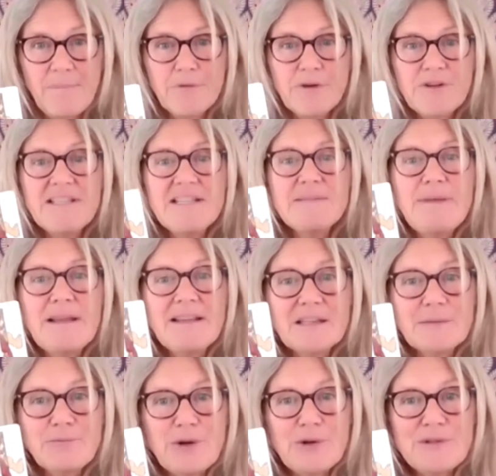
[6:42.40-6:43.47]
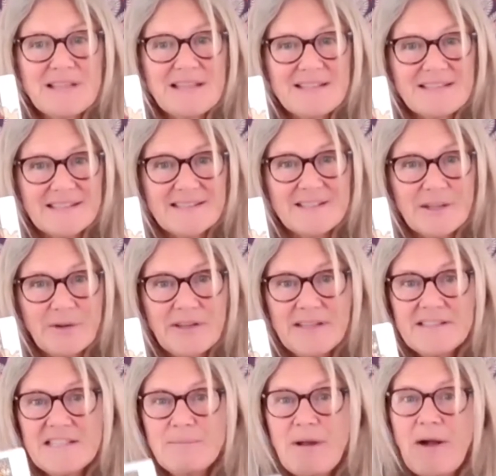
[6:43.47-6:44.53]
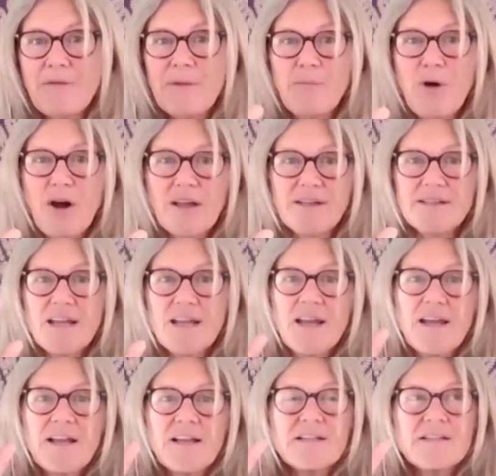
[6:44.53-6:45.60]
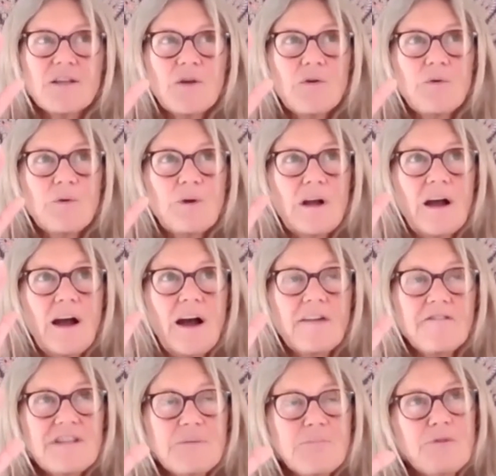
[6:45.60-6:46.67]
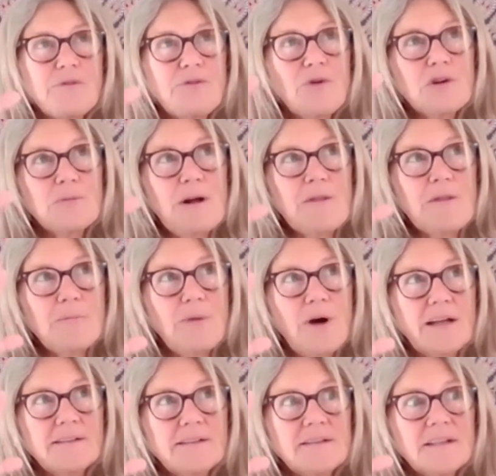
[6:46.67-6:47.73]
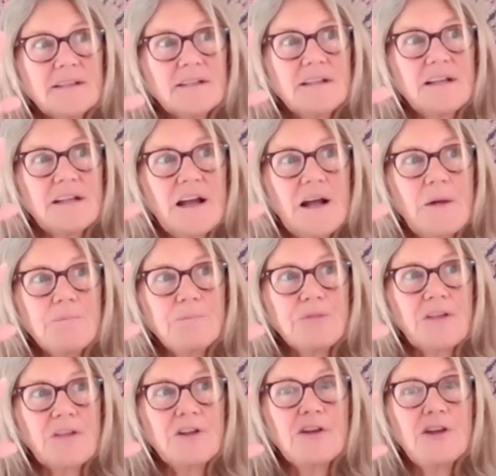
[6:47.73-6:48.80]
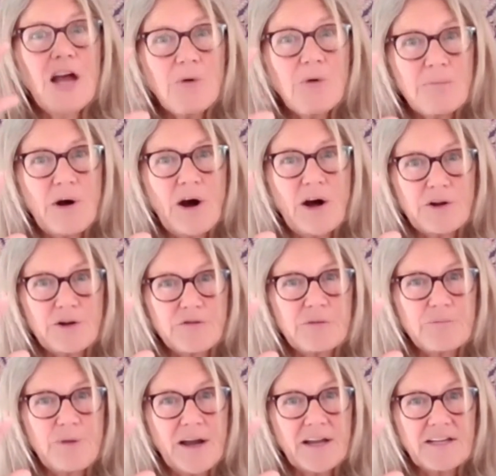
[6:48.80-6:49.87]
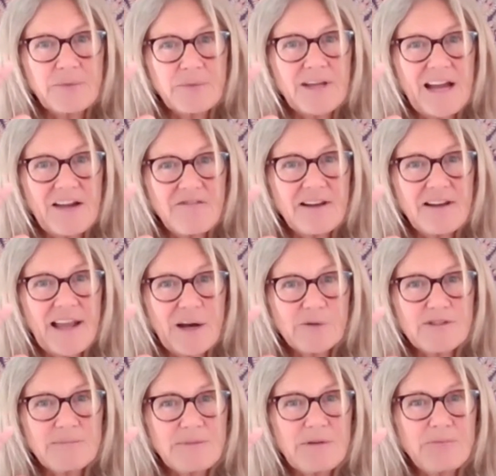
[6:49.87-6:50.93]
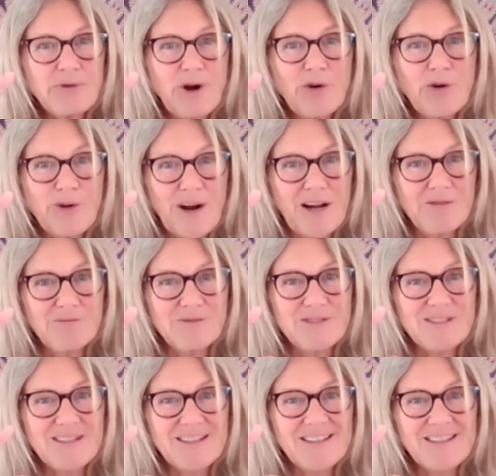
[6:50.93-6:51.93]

because he's mental processes, so he is about the mind. So I've said before about the mind that the lower part of the mind we have allowed to be programmed,